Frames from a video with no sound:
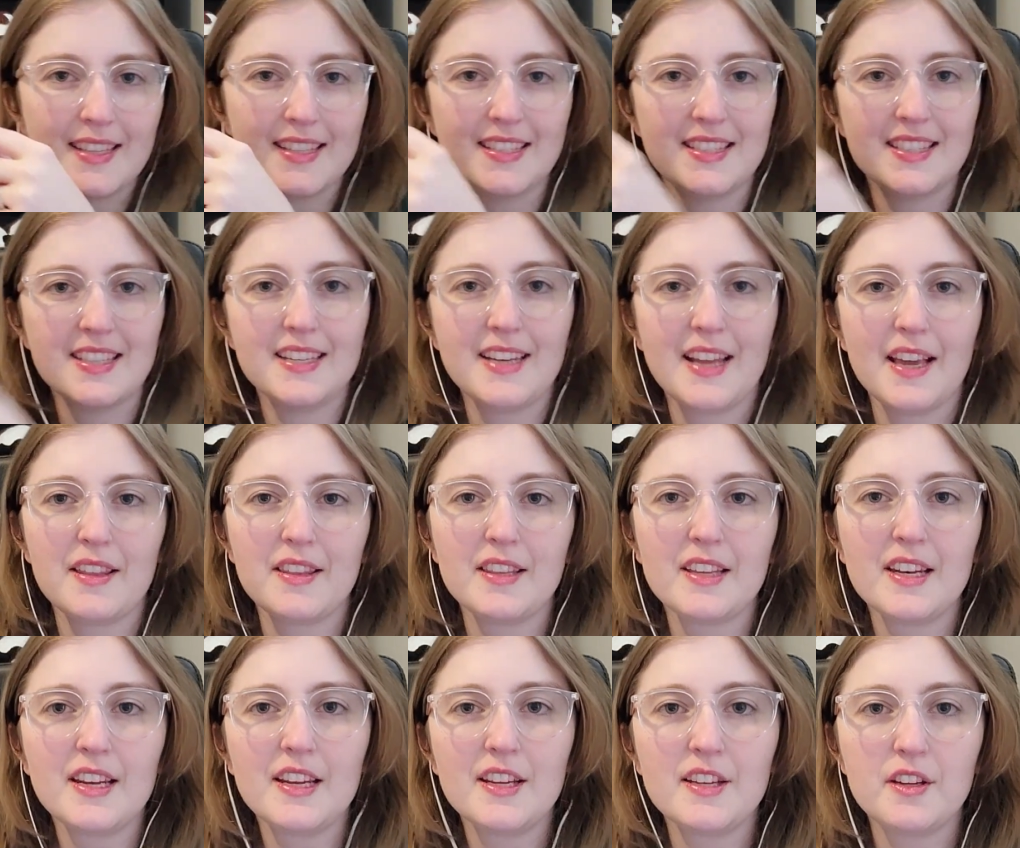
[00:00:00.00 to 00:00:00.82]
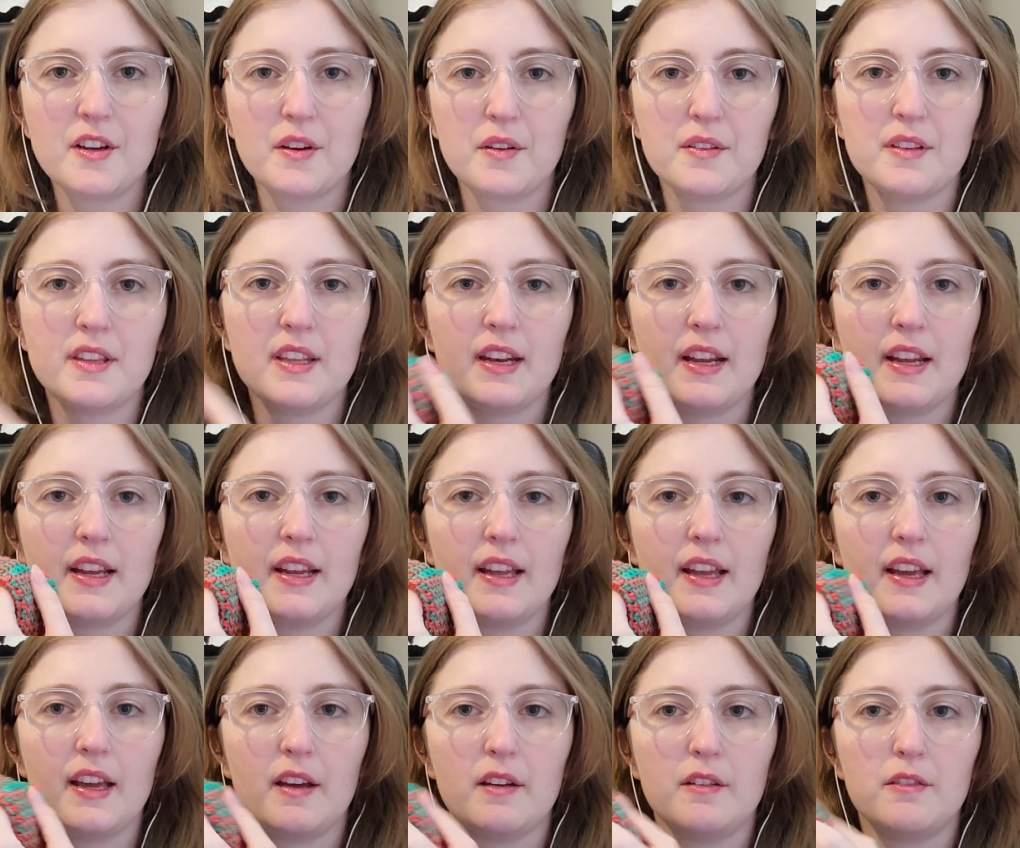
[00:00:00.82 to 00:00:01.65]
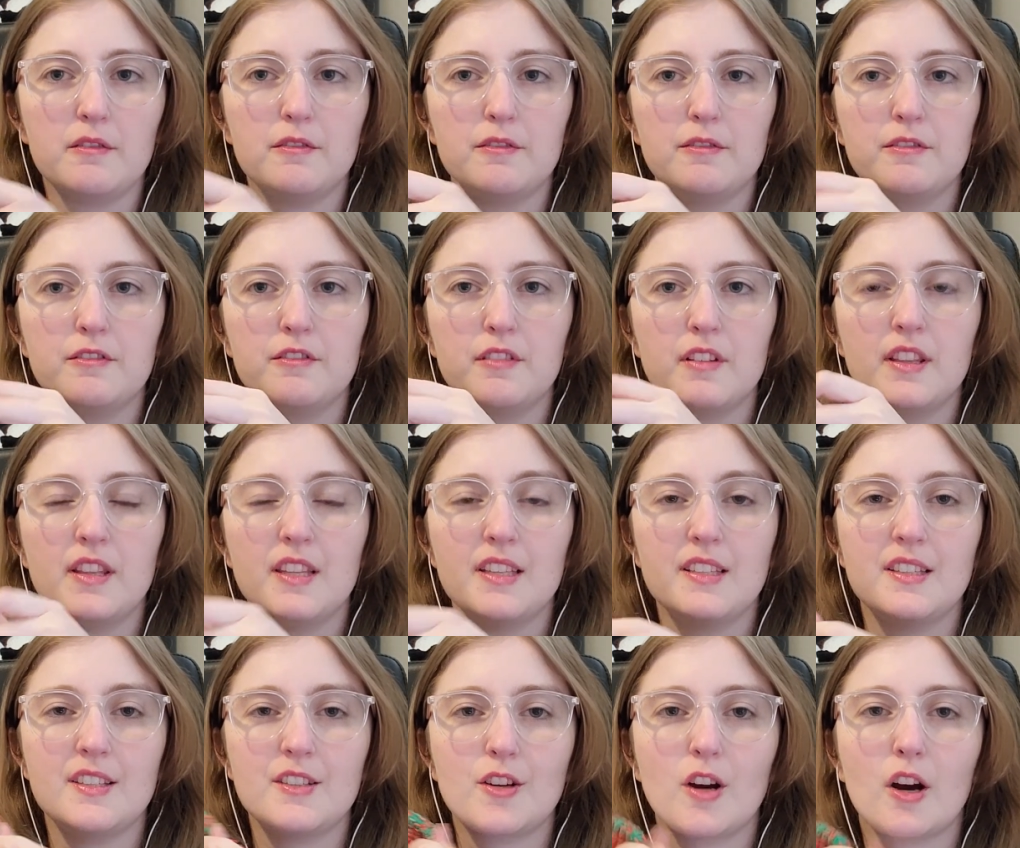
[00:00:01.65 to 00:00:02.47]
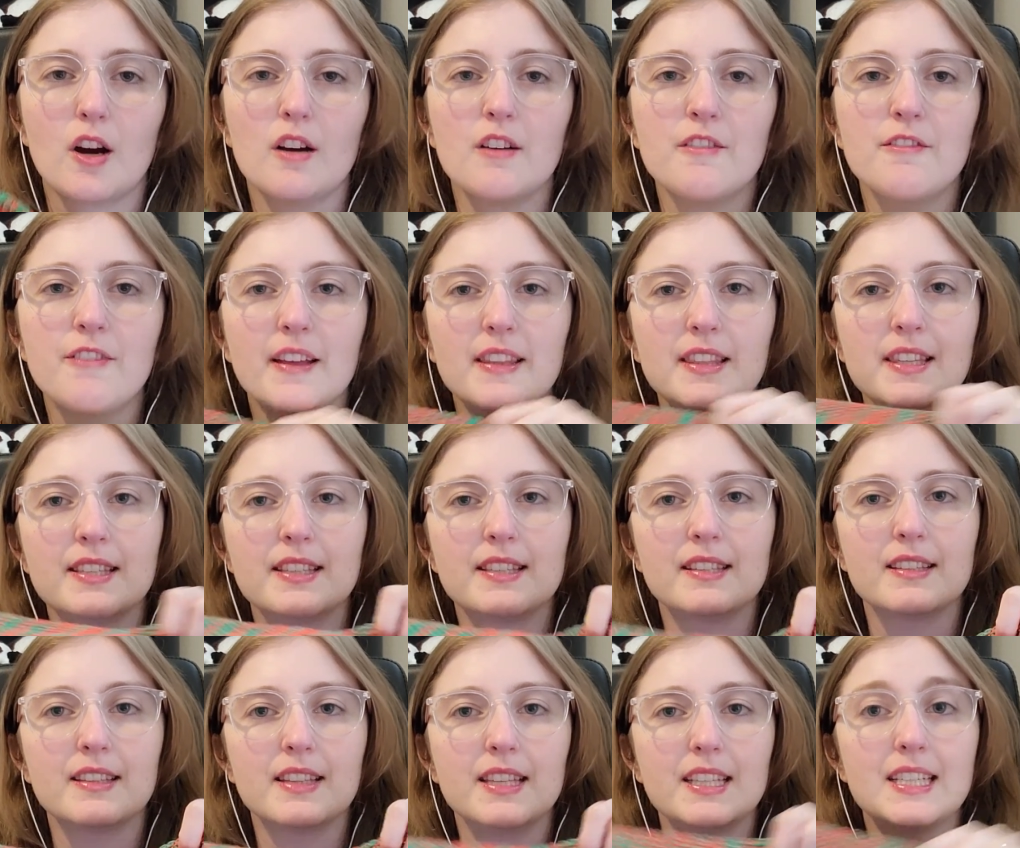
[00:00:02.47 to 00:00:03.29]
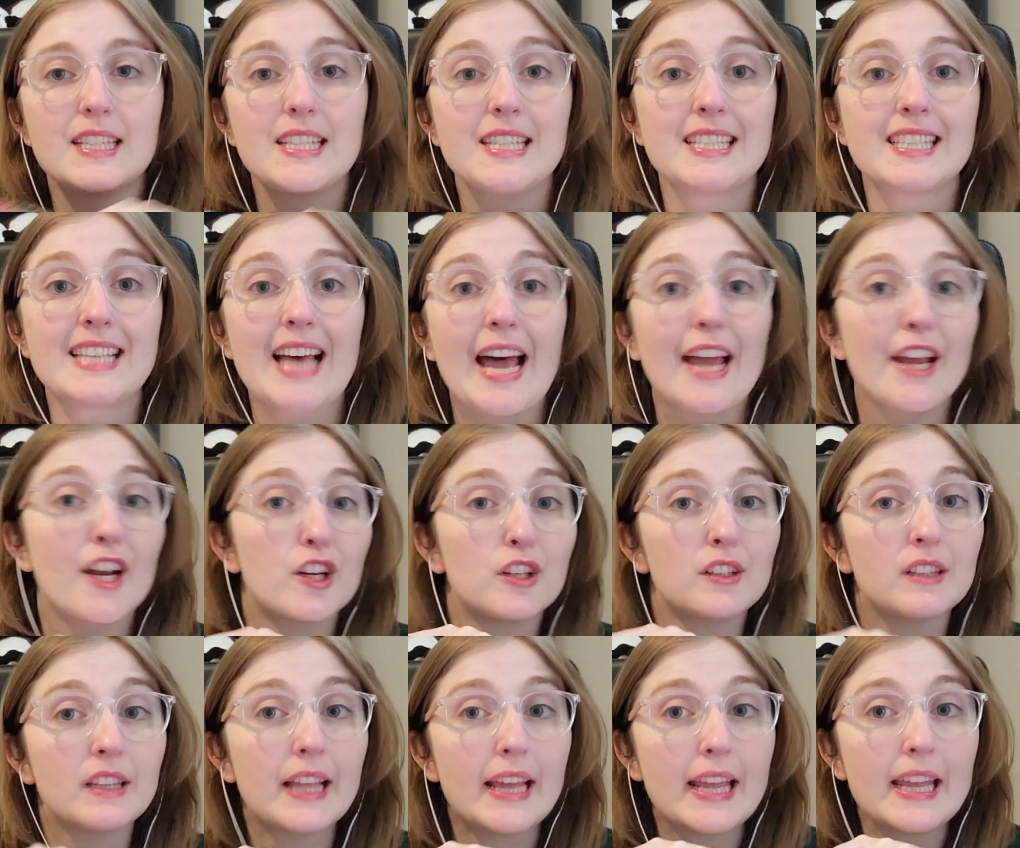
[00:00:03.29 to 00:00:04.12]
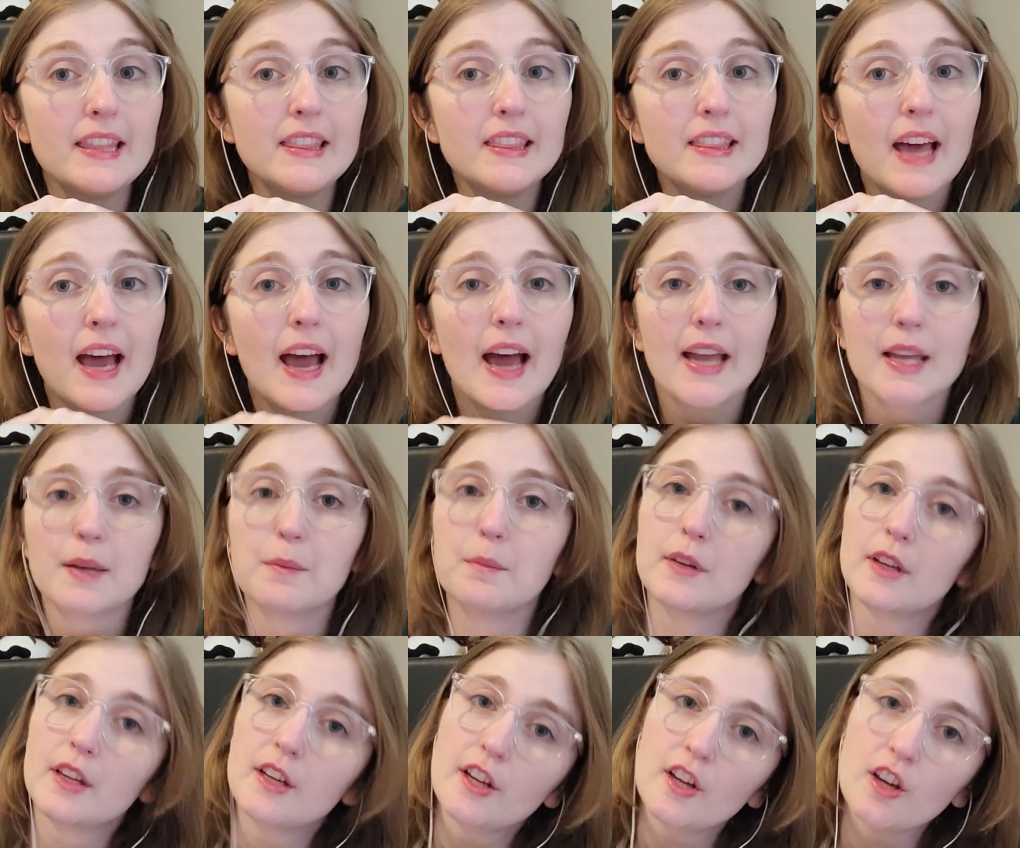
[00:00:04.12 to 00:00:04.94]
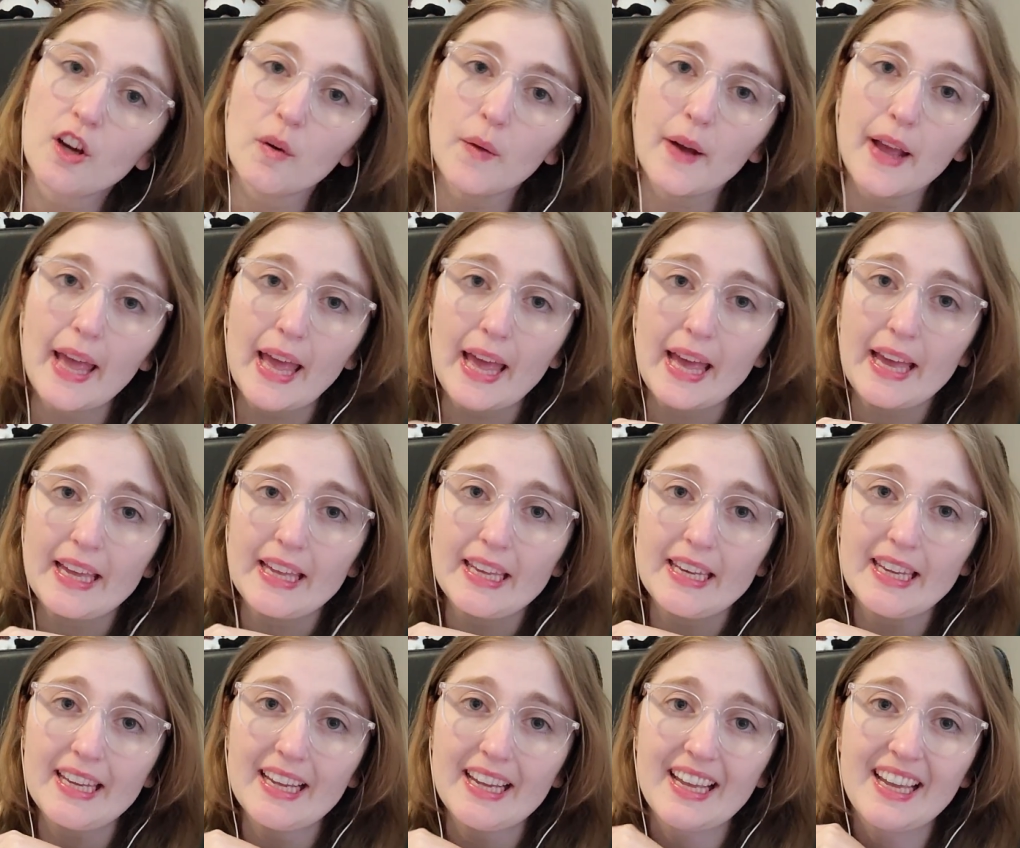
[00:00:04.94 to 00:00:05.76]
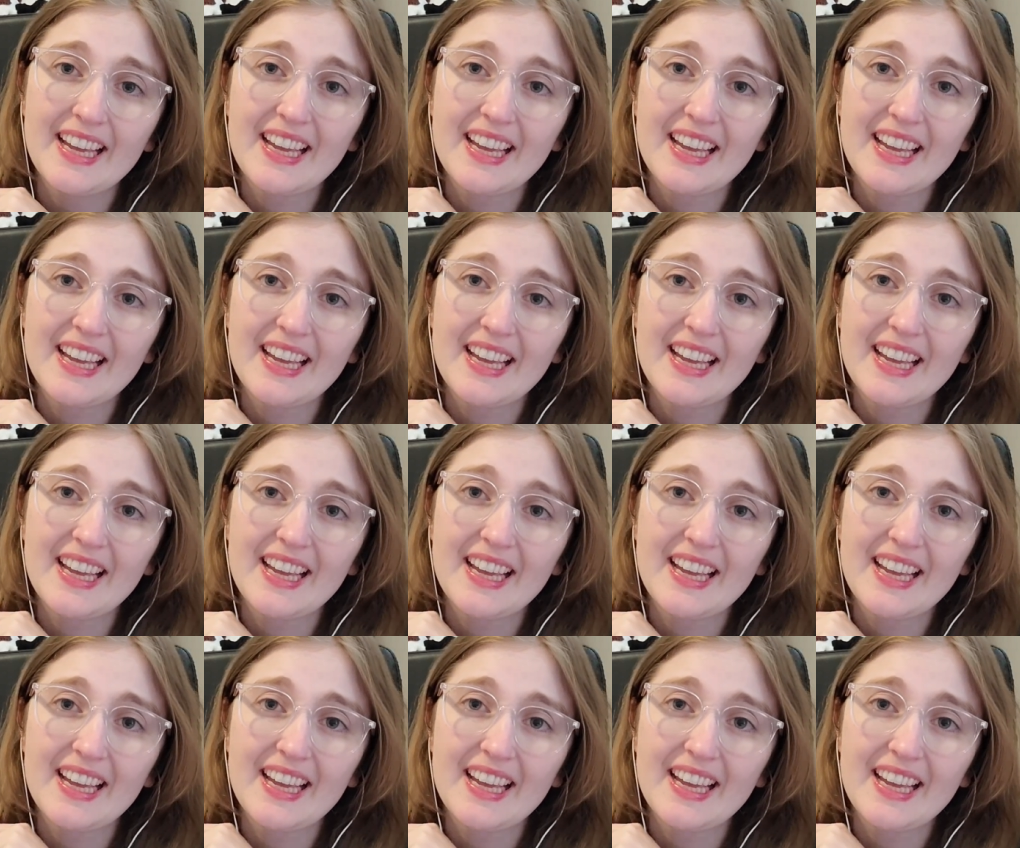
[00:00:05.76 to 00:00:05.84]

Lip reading: So now that I know that I have the scarf at the desired length, I am gonna go ahead